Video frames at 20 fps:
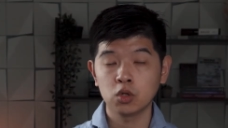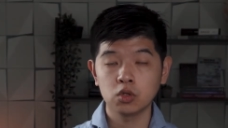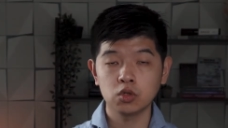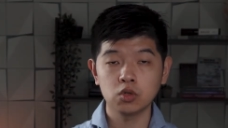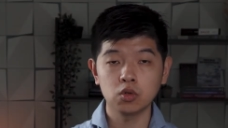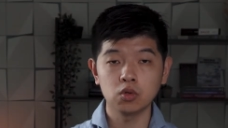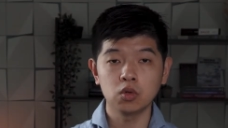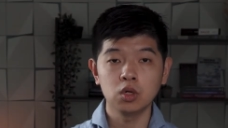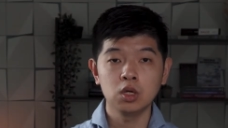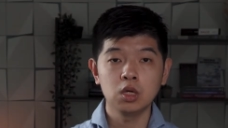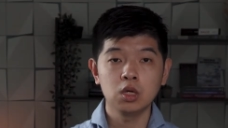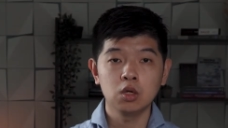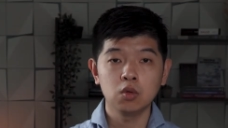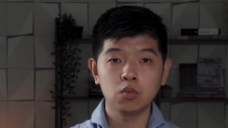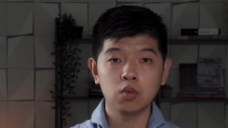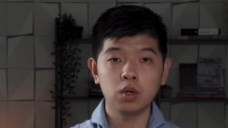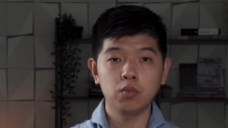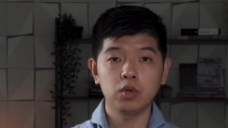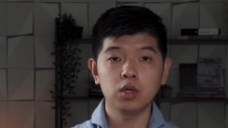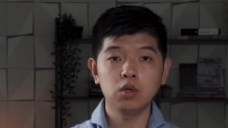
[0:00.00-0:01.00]
So,
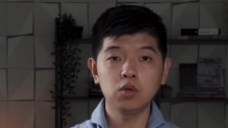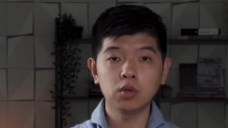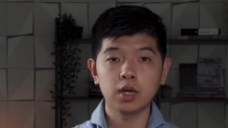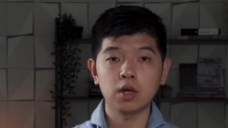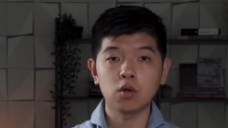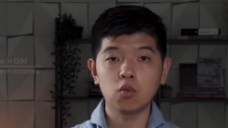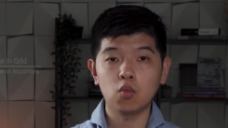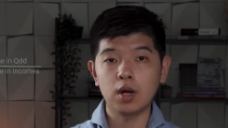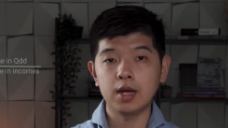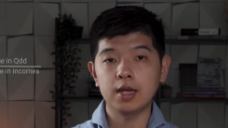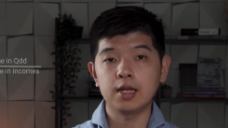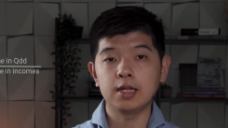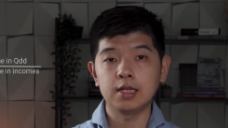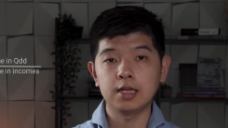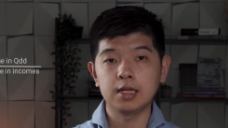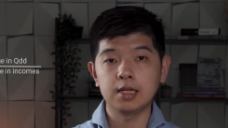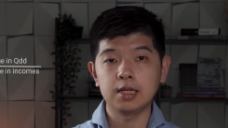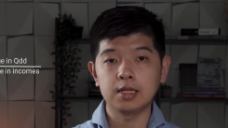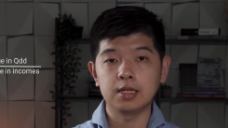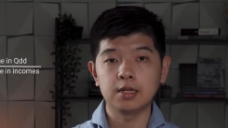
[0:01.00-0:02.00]
when we look at
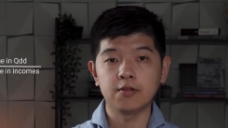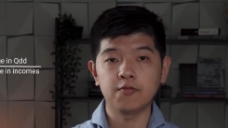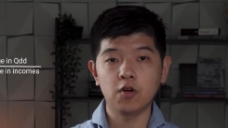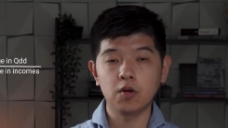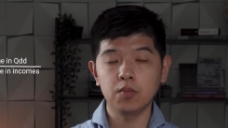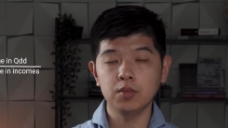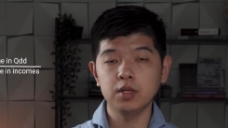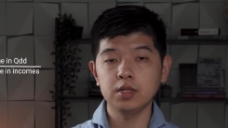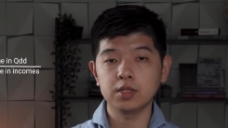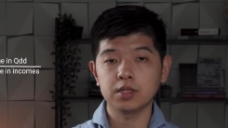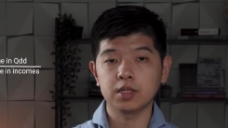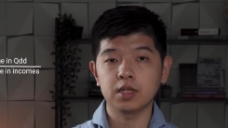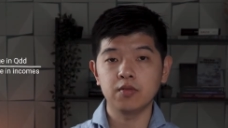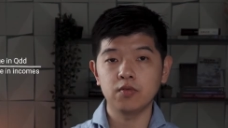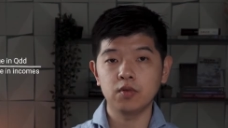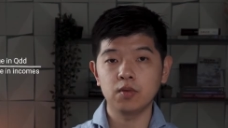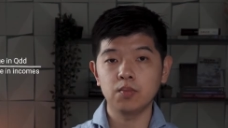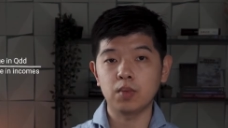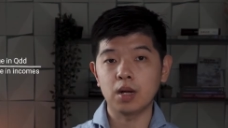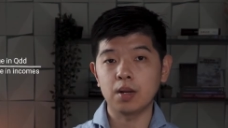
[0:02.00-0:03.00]
YED, the formula is
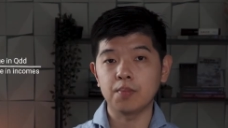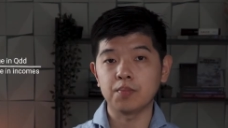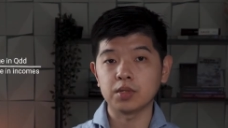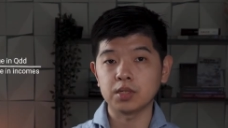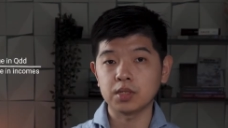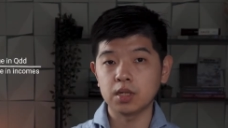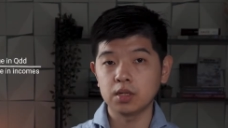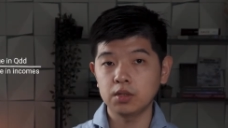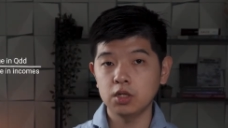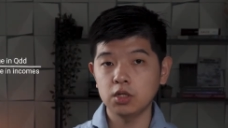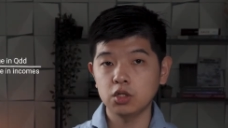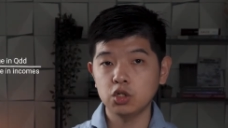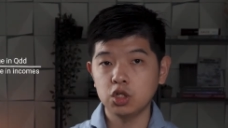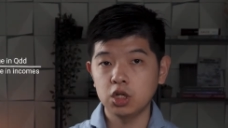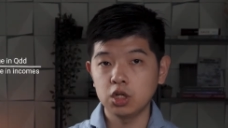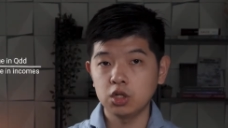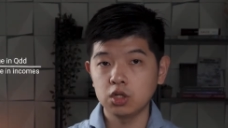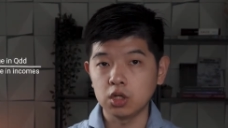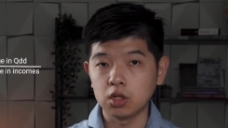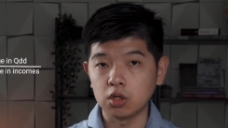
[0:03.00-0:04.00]
given by percentage
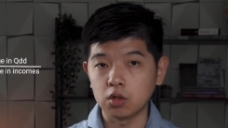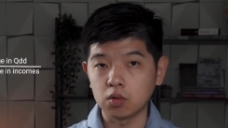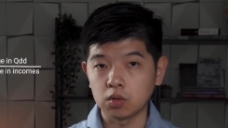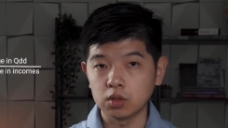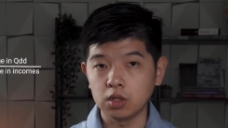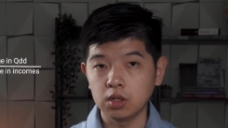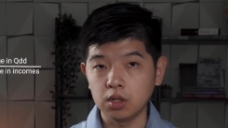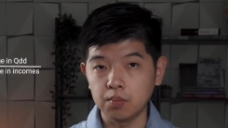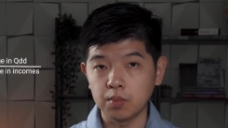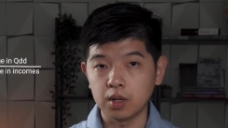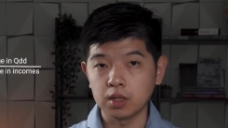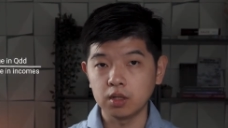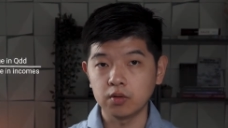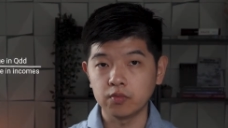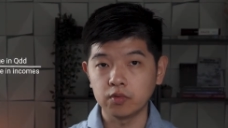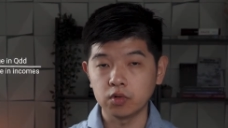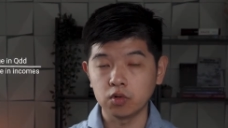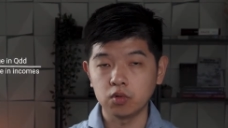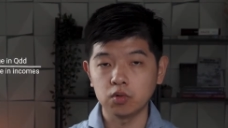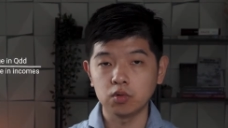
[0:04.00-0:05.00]
change in quantity demand
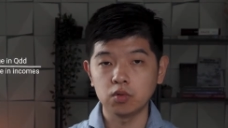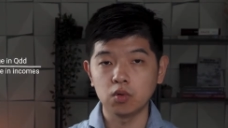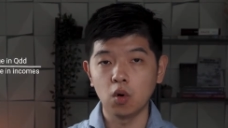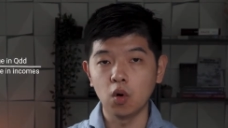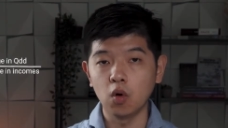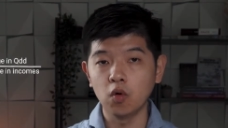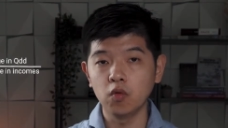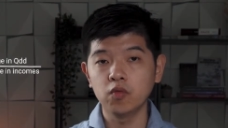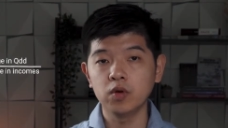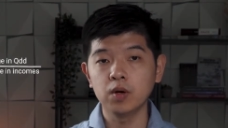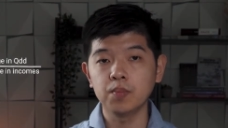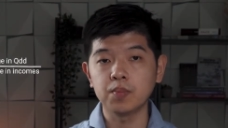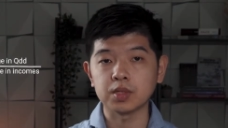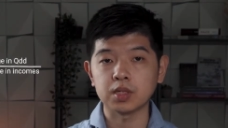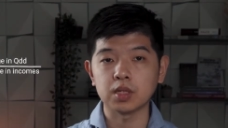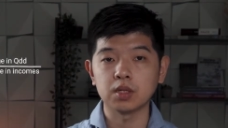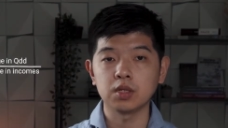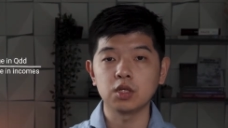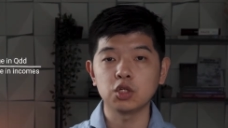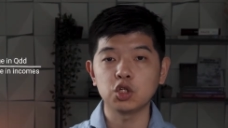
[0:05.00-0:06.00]
of a good over
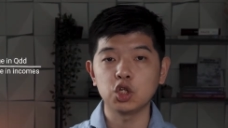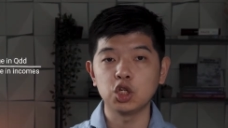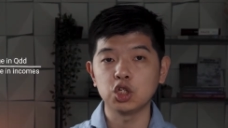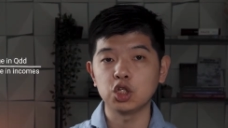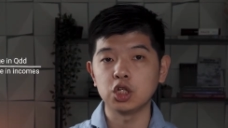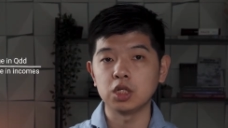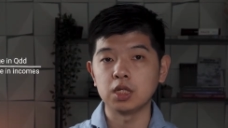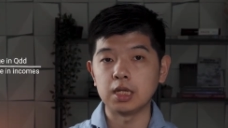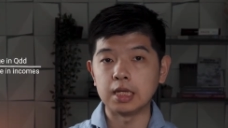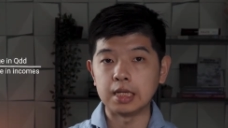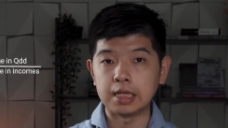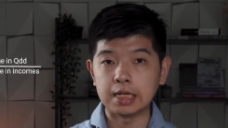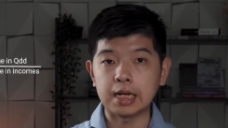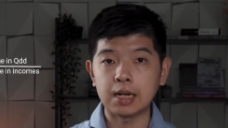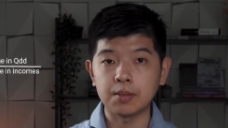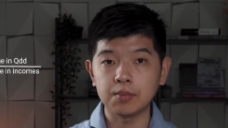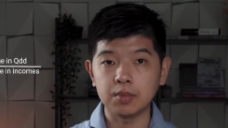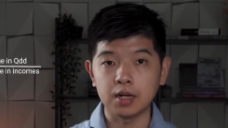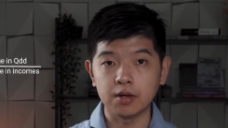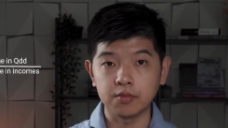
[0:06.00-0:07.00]
percentage change in
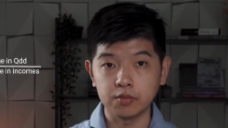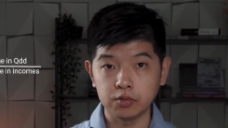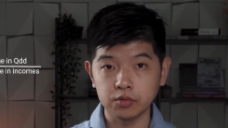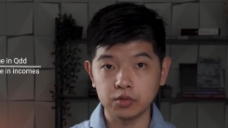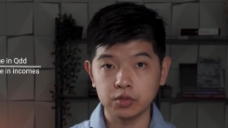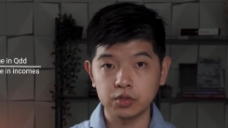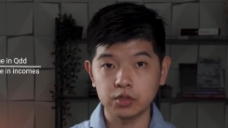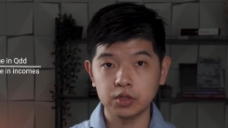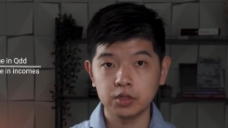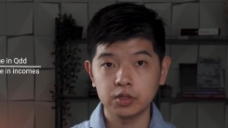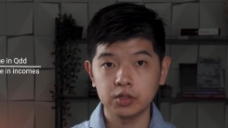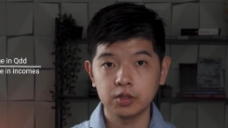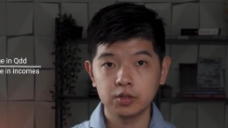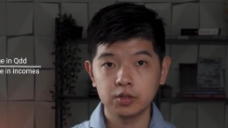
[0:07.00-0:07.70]
income levels.